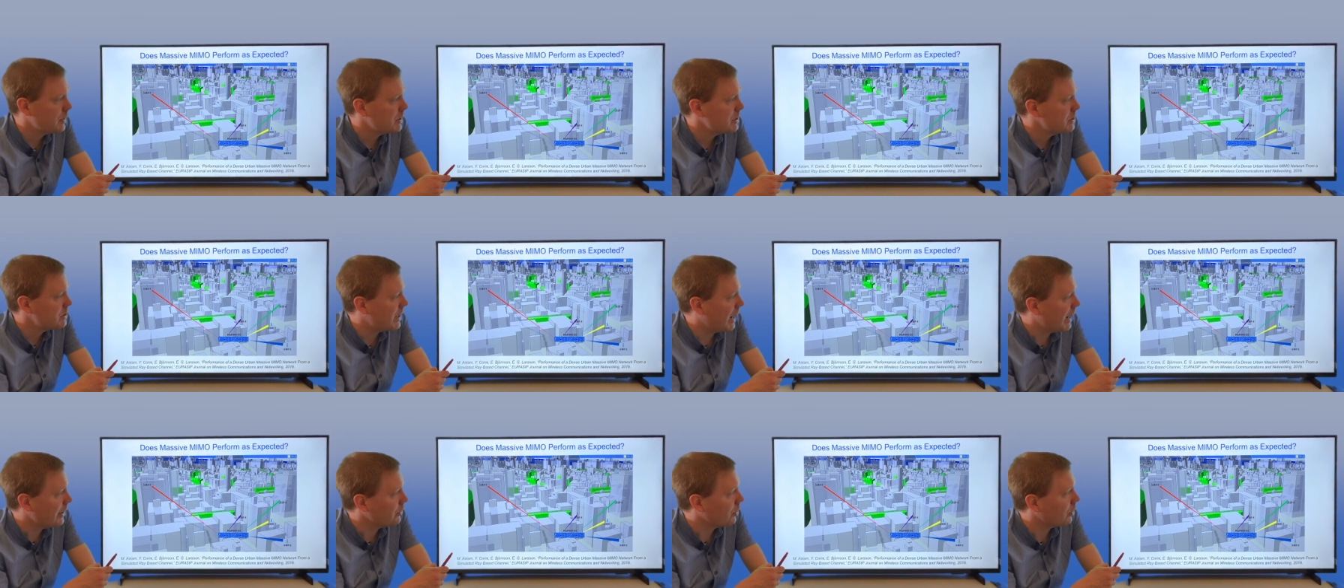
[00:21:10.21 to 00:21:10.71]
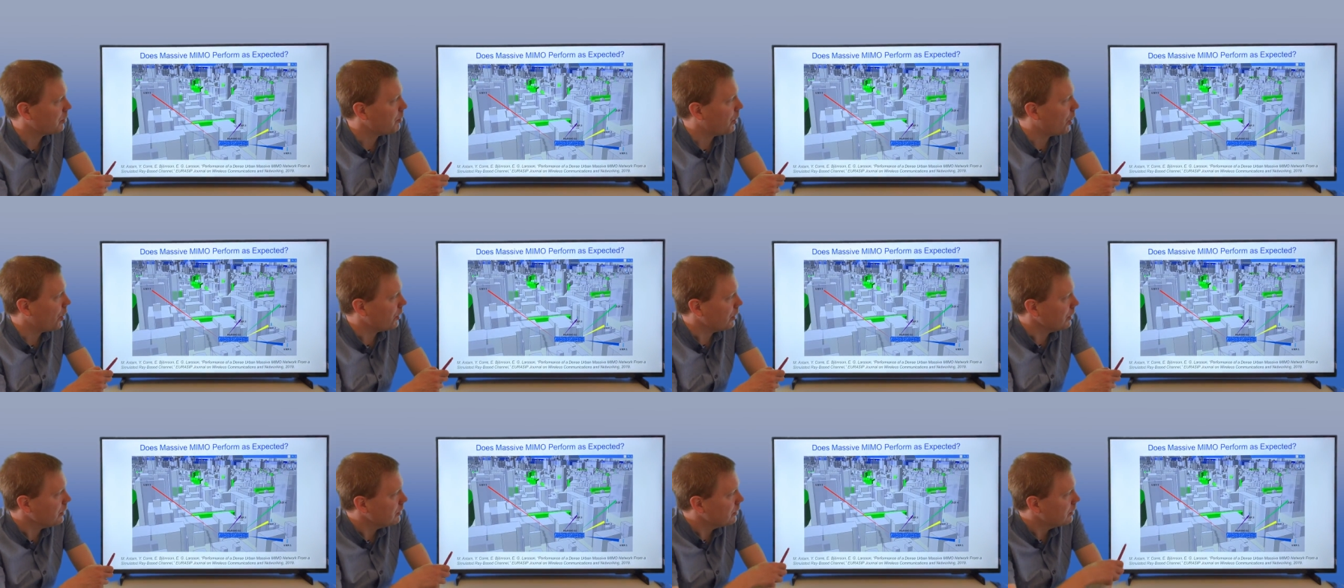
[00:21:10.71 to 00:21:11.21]
channel
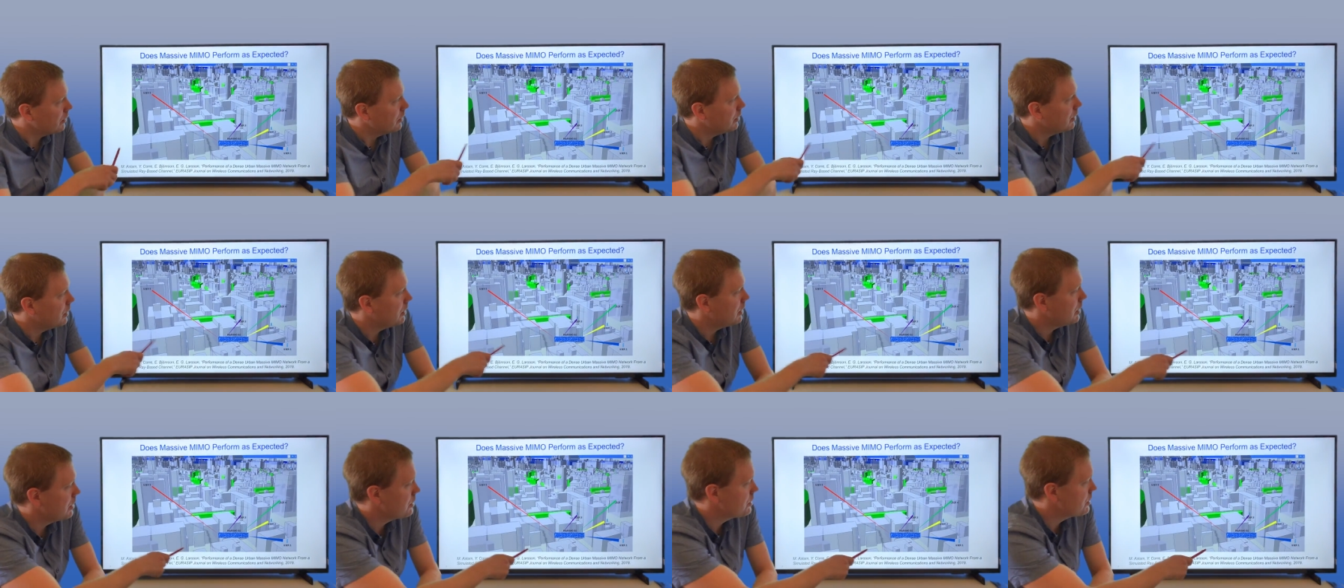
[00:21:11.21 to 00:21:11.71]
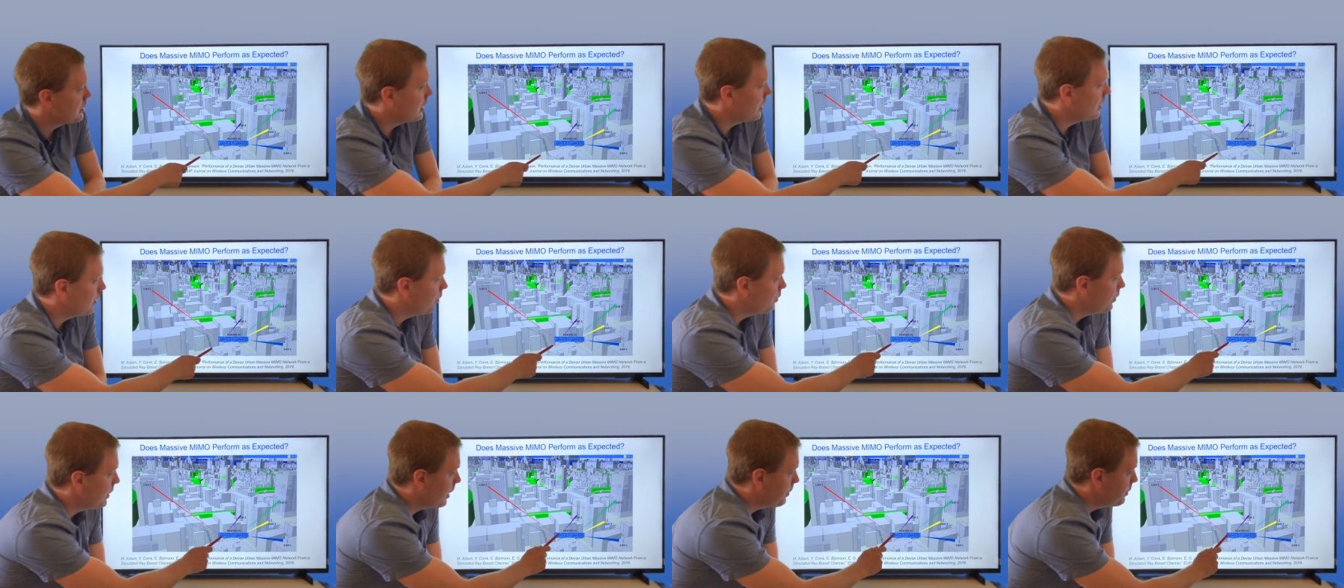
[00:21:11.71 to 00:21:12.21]
model.
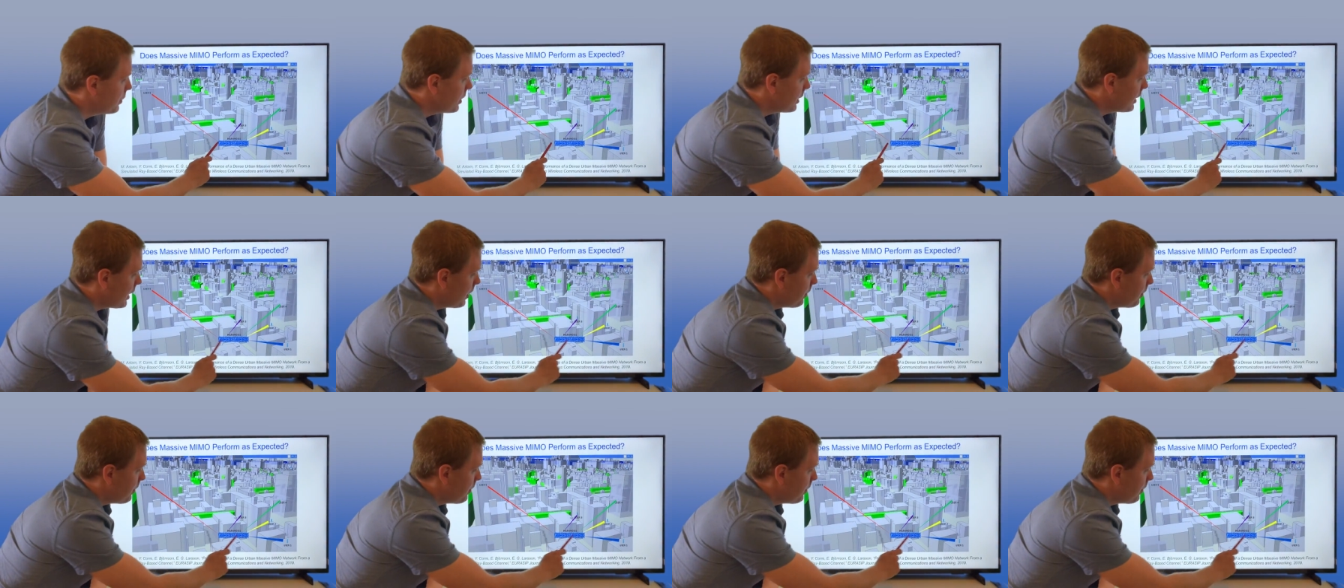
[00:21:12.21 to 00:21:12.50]
So we are putting